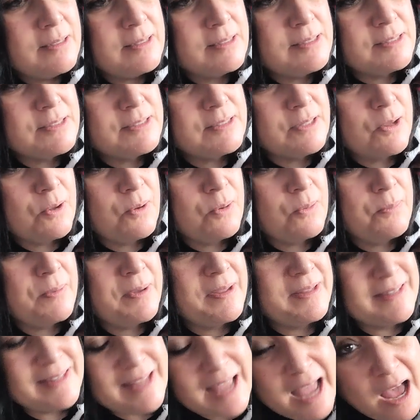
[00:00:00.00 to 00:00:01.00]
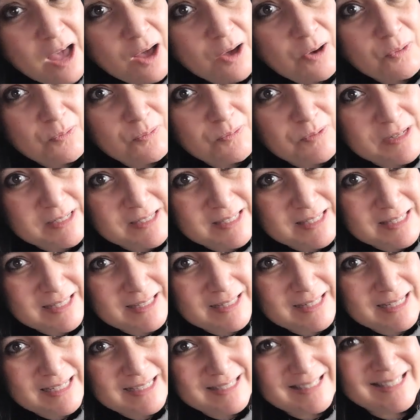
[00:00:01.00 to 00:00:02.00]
So, but now recently,